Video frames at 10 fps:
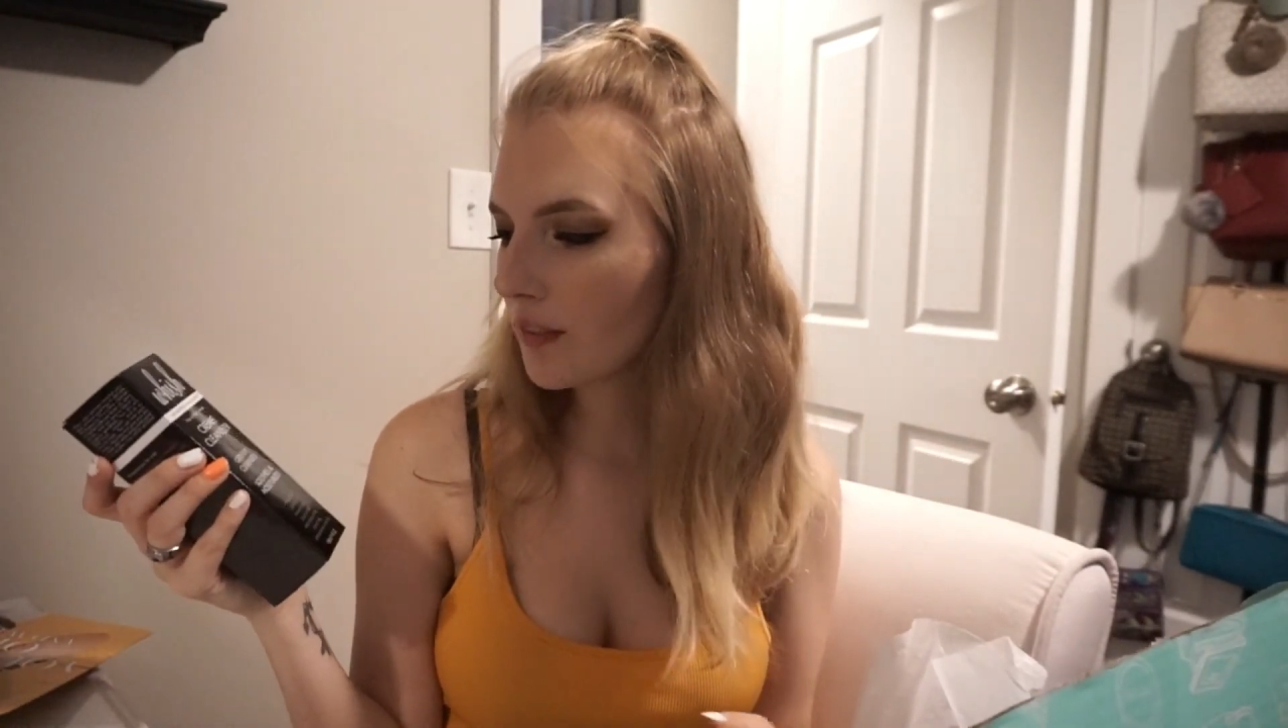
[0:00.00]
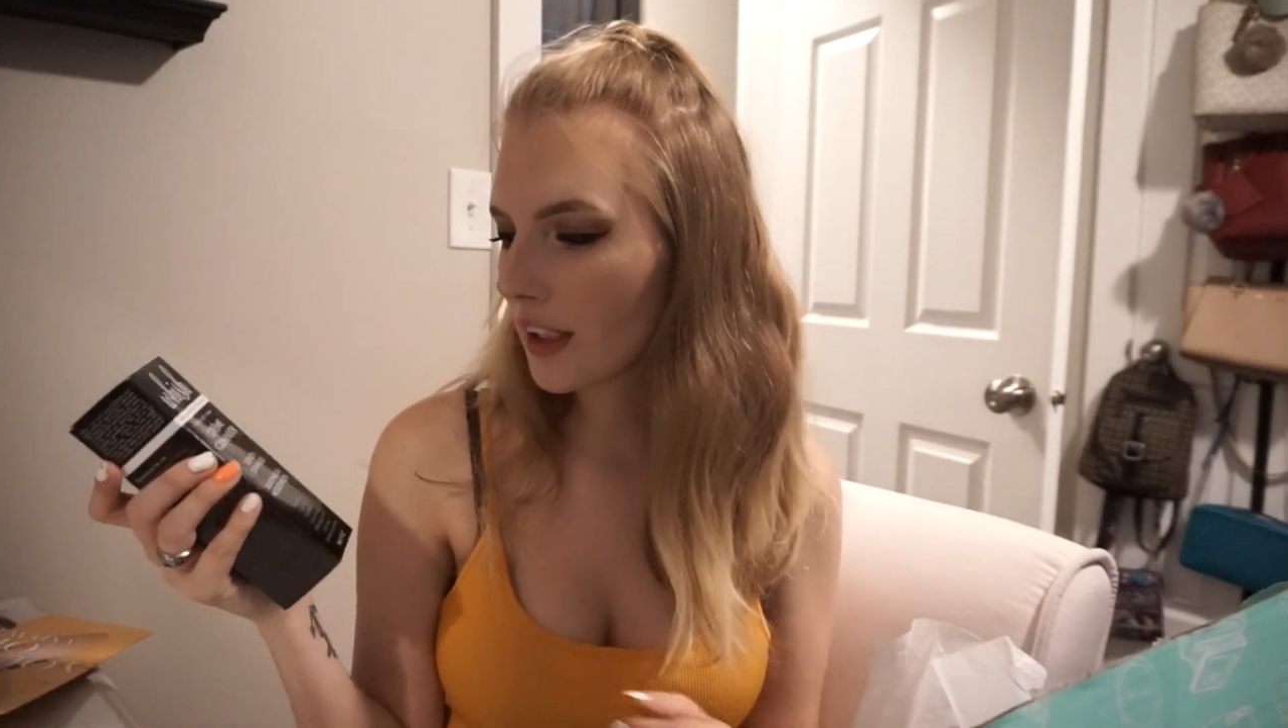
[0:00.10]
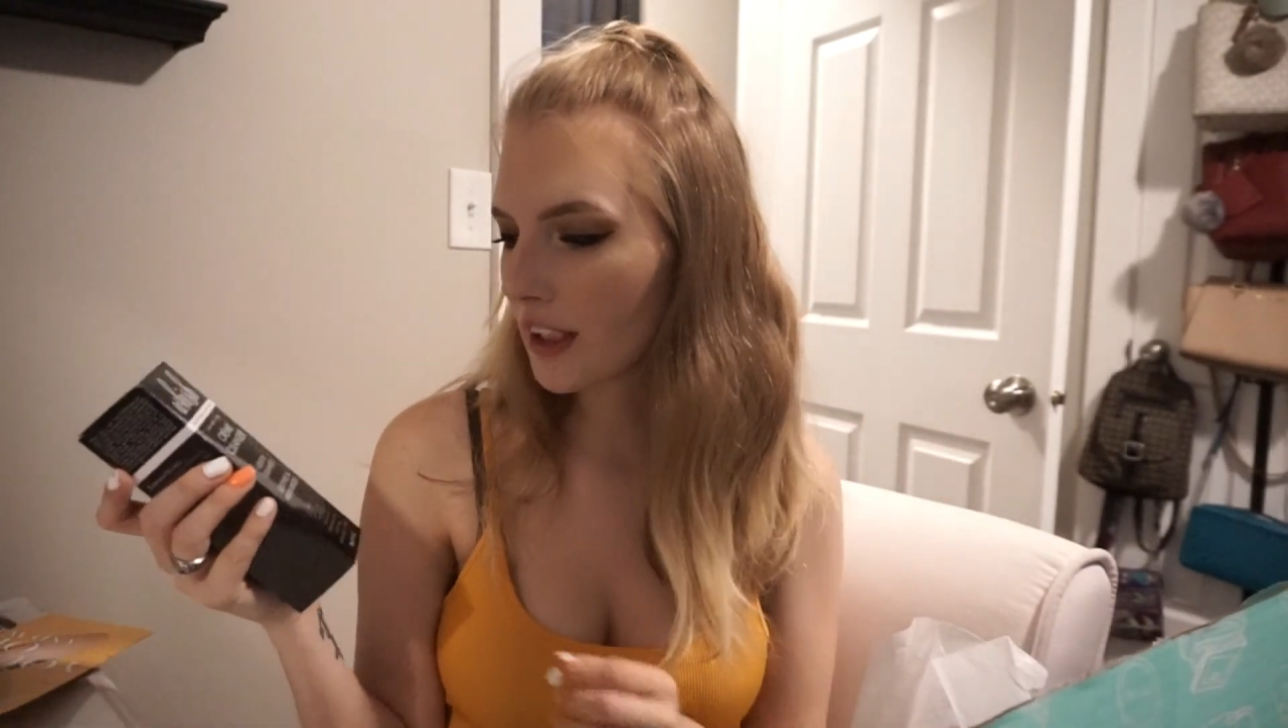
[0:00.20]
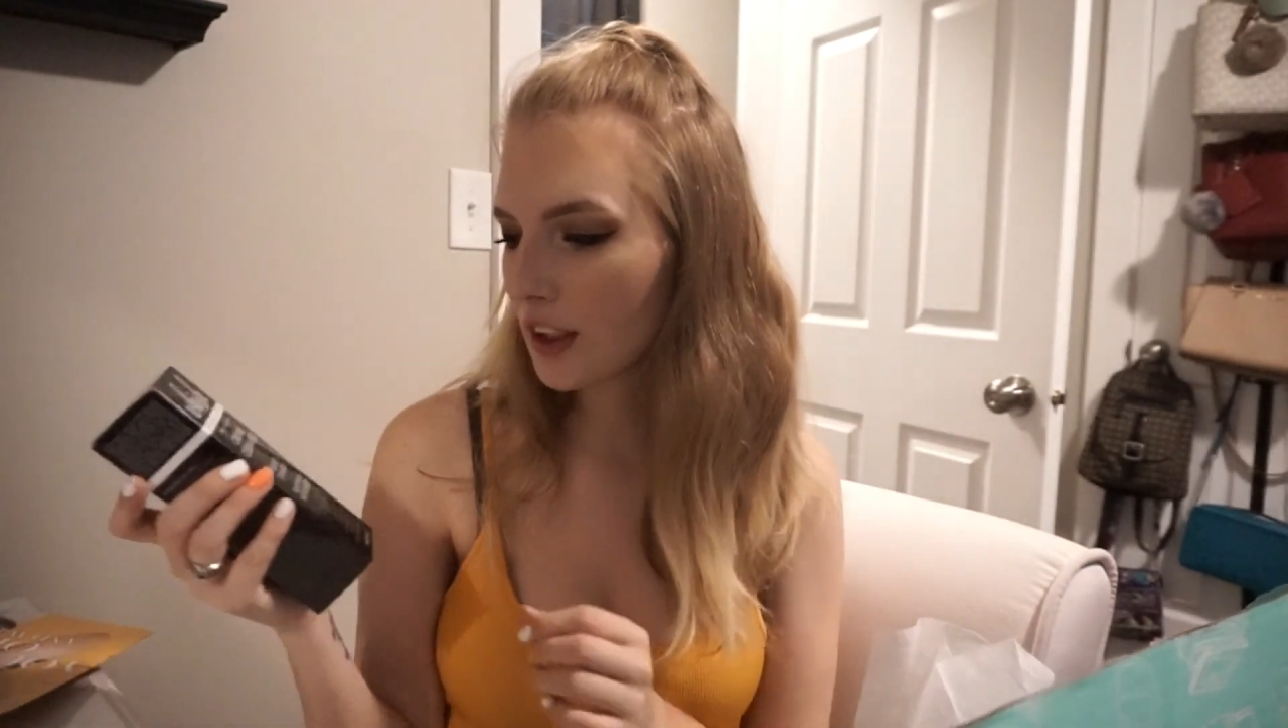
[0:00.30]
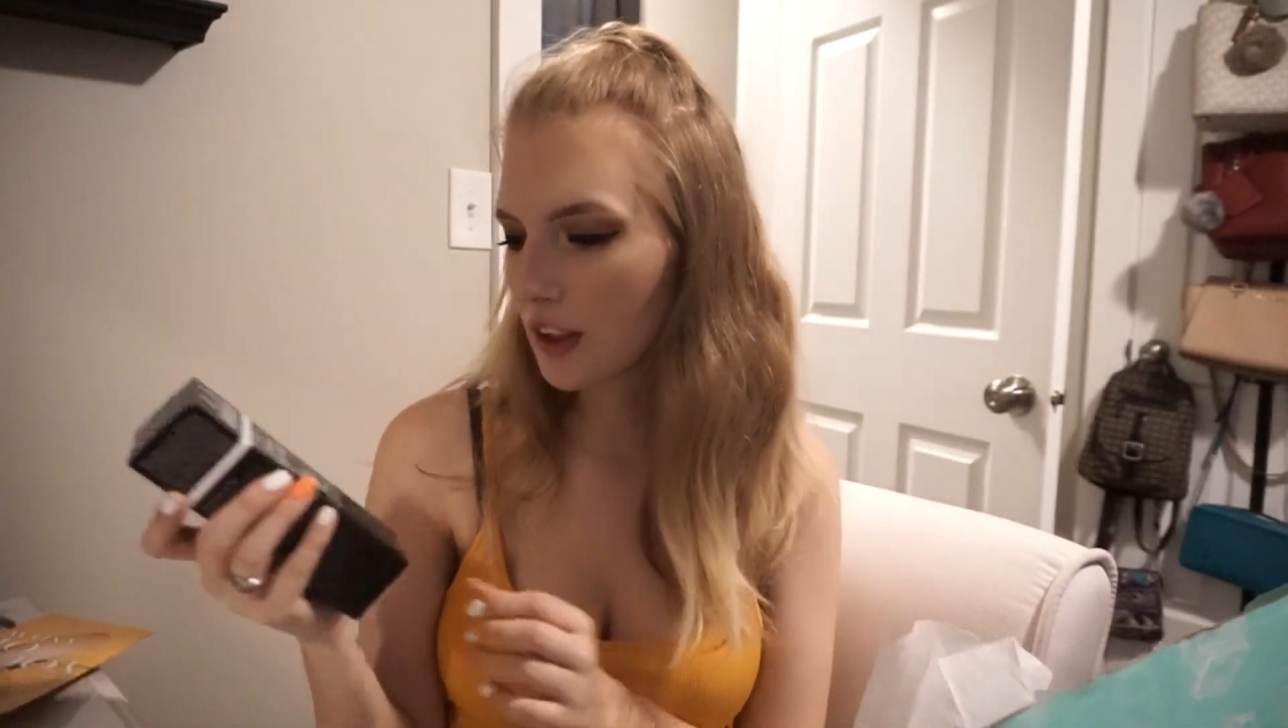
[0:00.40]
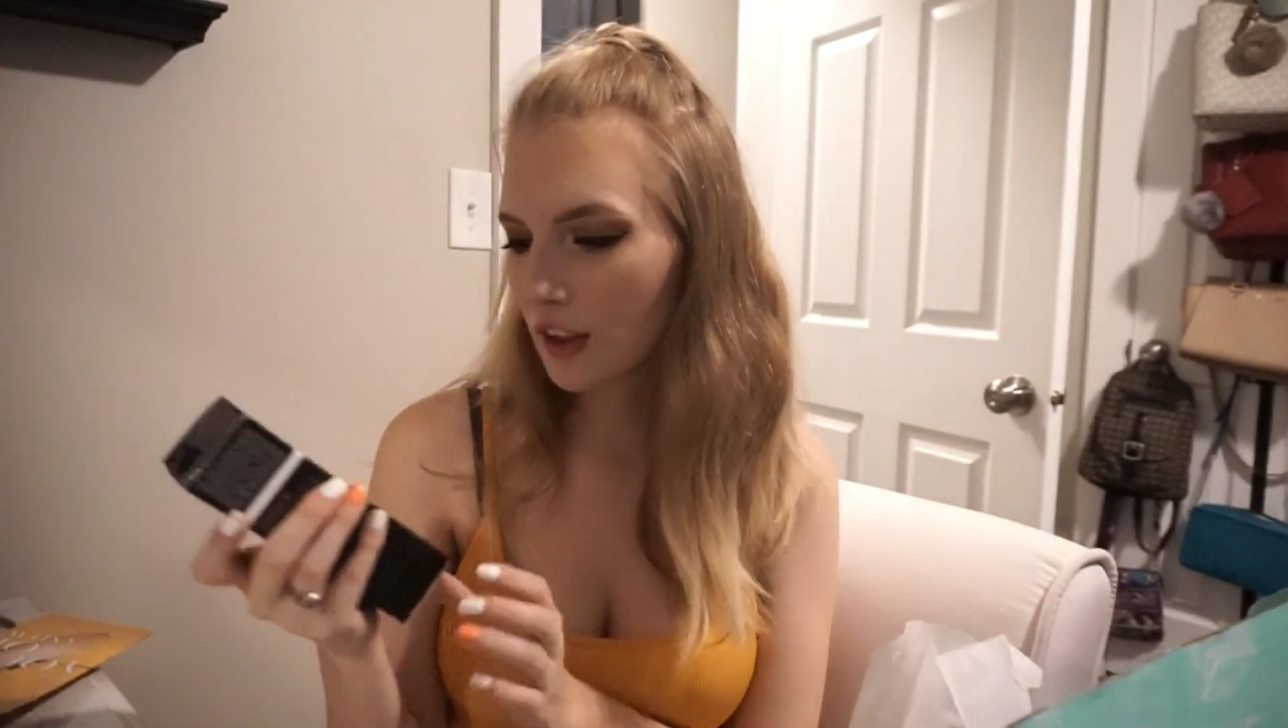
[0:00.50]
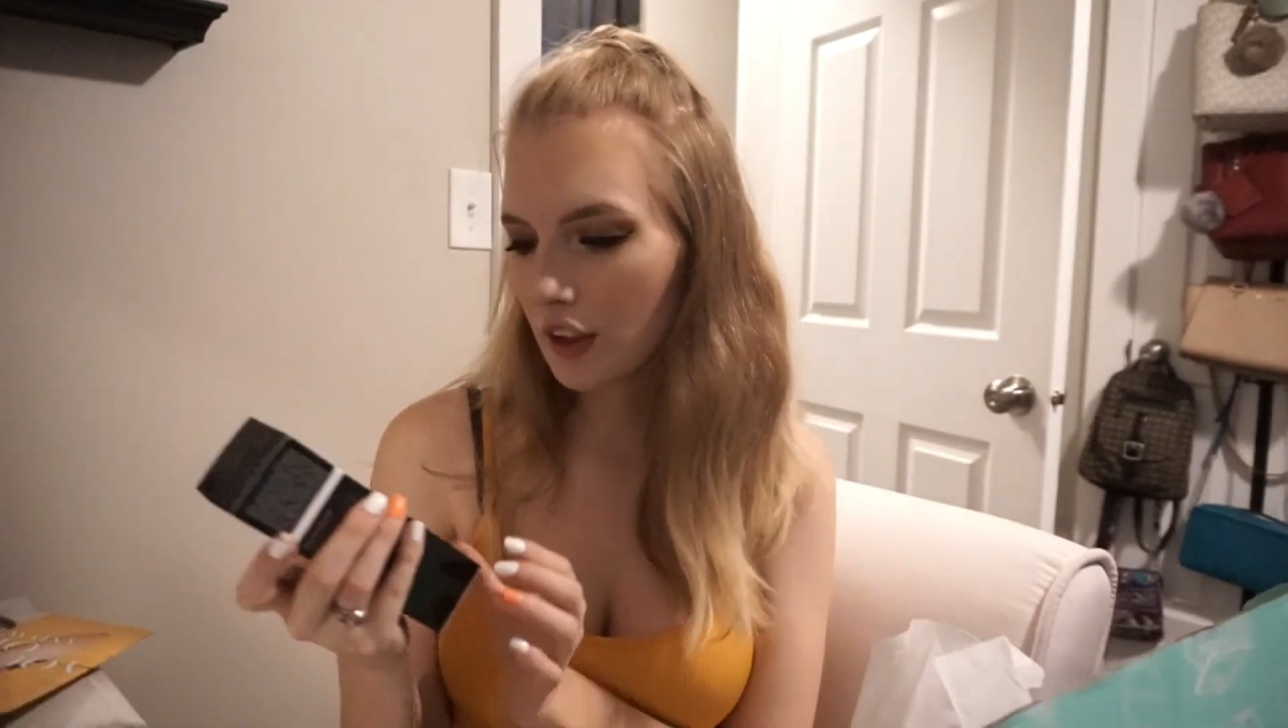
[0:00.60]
Cleanser,